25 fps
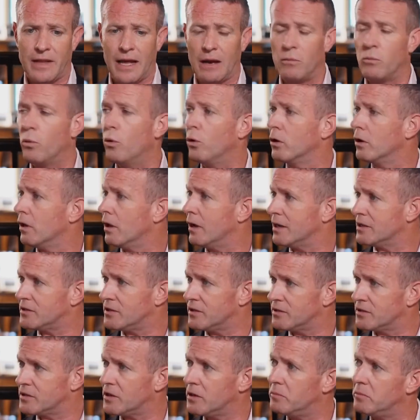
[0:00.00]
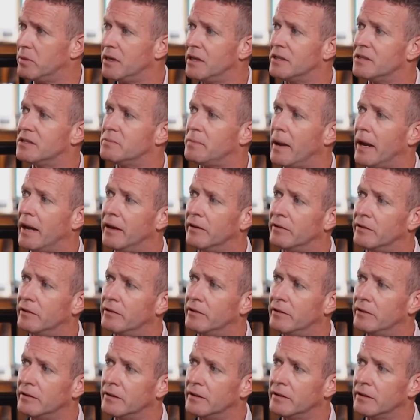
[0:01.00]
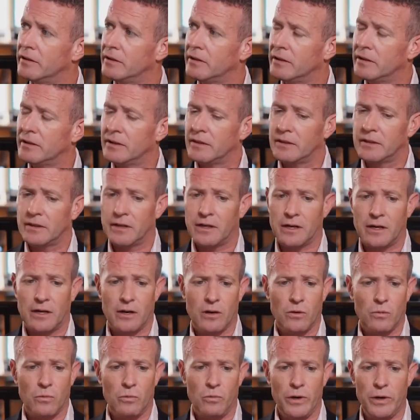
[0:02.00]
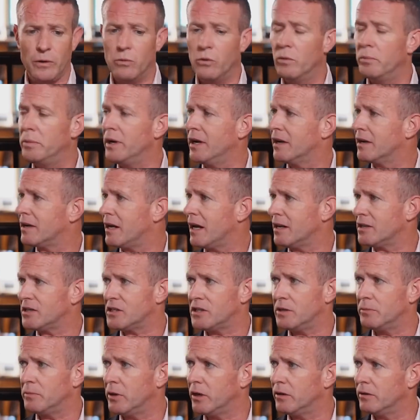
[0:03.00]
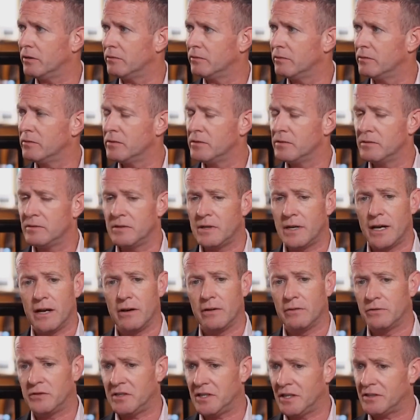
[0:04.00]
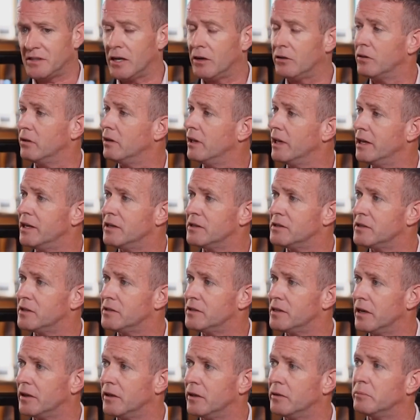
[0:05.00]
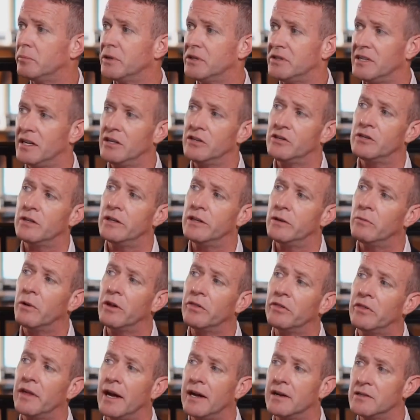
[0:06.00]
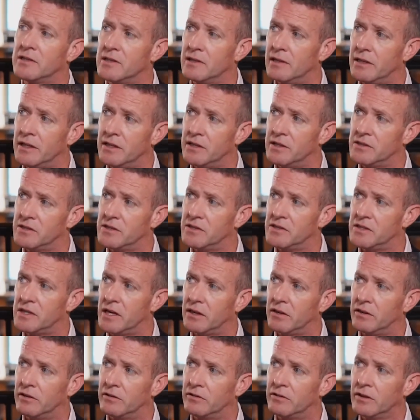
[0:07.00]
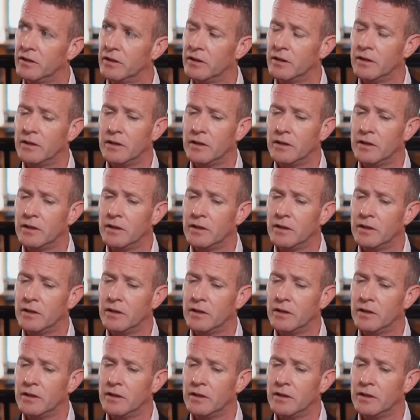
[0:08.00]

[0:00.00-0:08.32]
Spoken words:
That water licence can be expanded. We will be a customer of 600 litres a second, potentially 1,000 litres a second